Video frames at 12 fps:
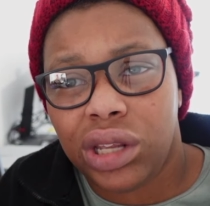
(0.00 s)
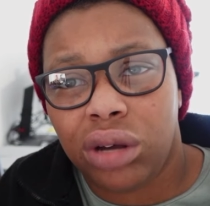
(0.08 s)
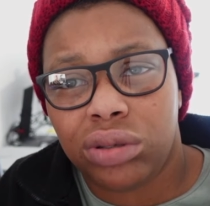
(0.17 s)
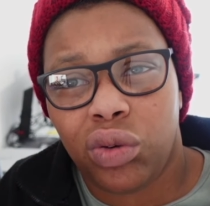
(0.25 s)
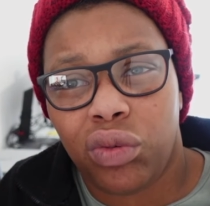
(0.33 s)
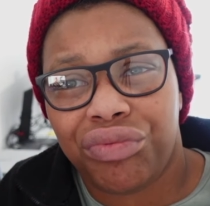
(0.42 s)

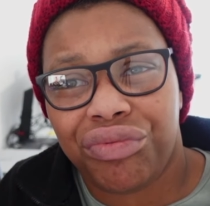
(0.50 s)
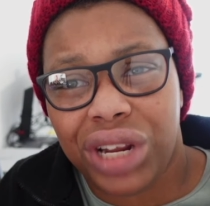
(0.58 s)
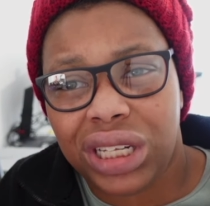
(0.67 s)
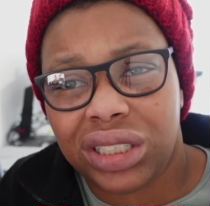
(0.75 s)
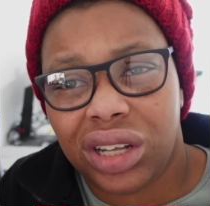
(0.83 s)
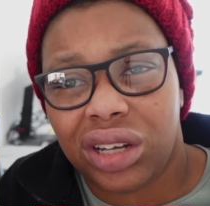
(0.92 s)
sort of
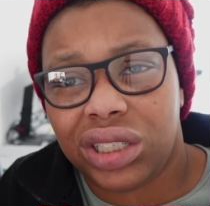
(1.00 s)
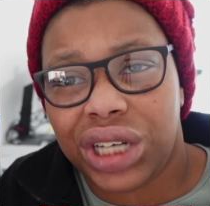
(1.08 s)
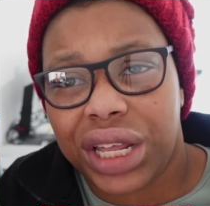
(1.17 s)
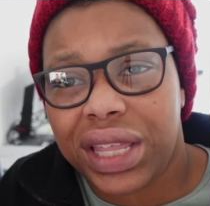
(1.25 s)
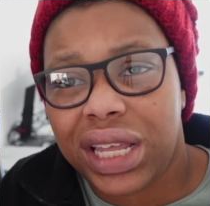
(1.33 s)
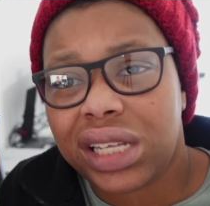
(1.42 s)
researching
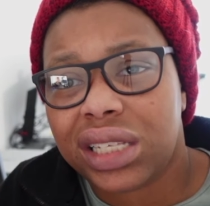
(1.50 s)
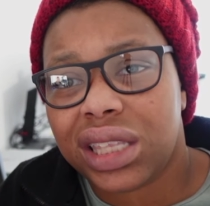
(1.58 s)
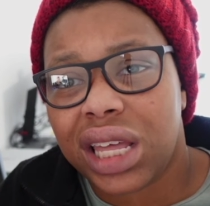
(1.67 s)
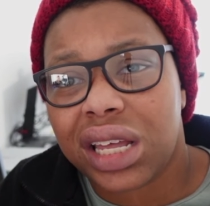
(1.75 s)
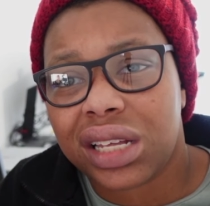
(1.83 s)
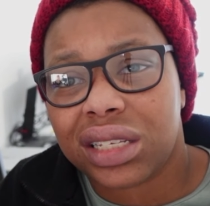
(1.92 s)
these
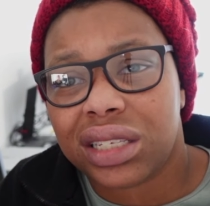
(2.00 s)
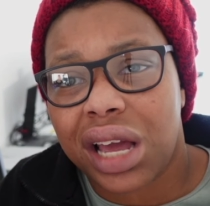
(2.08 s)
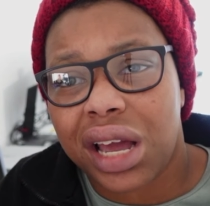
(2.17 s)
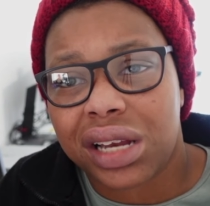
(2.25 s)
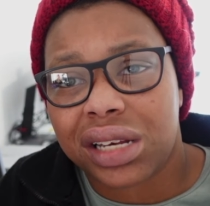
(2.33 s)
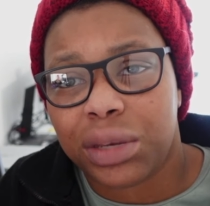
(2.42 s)
things
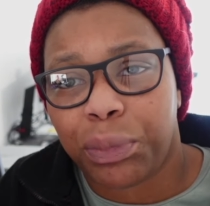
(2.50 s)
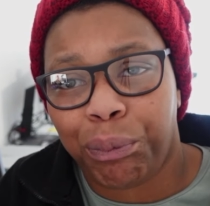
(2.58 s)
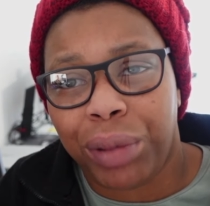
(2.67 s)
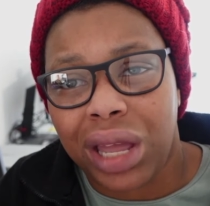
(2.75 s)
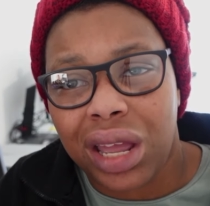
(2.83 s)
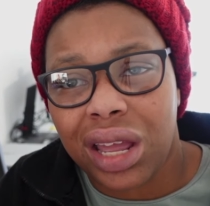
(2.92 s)
and
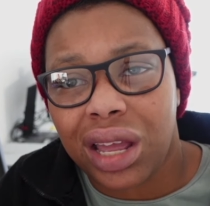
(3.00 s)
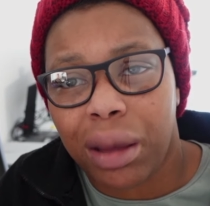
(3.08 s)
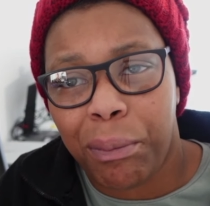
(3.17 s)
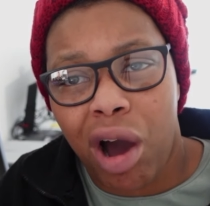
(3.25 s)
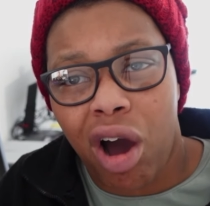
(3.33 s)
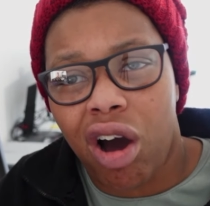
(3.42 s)
being
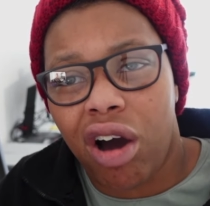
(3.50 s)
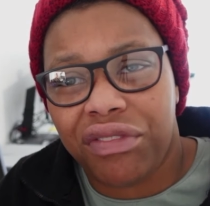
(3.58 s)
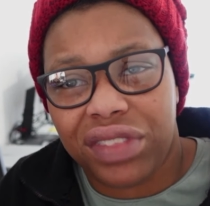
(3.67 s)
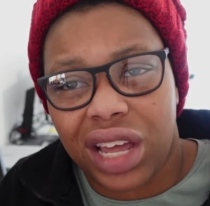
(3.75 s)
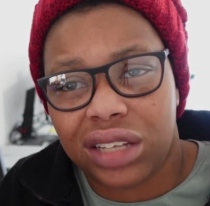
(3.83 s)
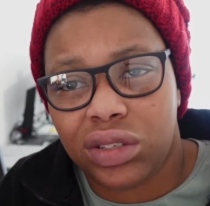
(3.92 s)
part of
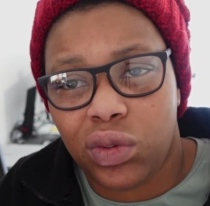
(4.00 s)
that